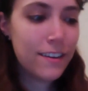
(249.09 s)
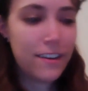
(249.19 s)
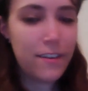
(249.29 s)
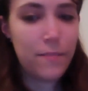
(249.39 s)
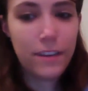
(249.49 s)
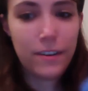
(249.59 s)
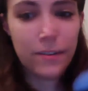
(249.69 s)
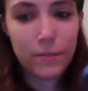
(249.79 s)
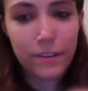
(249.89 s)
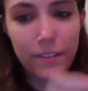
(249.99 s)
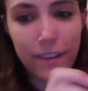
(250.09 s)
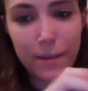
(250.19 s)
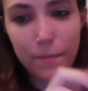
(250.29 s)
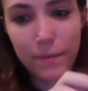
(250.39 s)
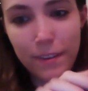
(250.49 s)
and here's one of
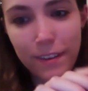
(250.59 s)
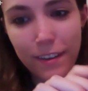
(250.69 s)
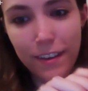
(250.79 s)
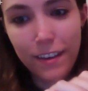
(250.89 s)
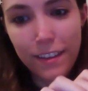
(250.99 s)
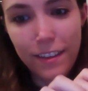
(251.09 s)
them. They